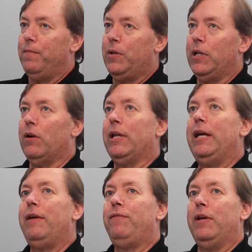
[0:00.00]

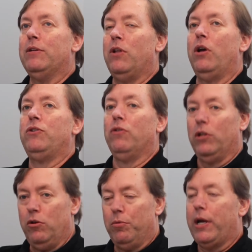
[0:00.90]
clearly, as long as you're
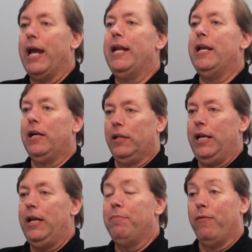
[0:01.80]
lubricated and
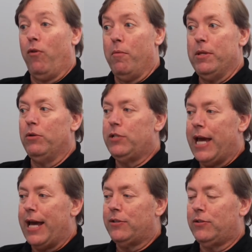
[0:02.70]
cleaning, performing those
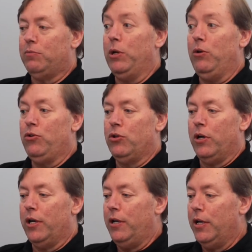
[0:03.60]
tasks when you
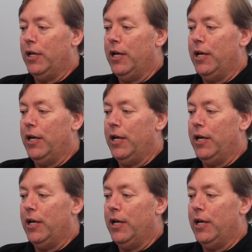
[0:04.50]
should,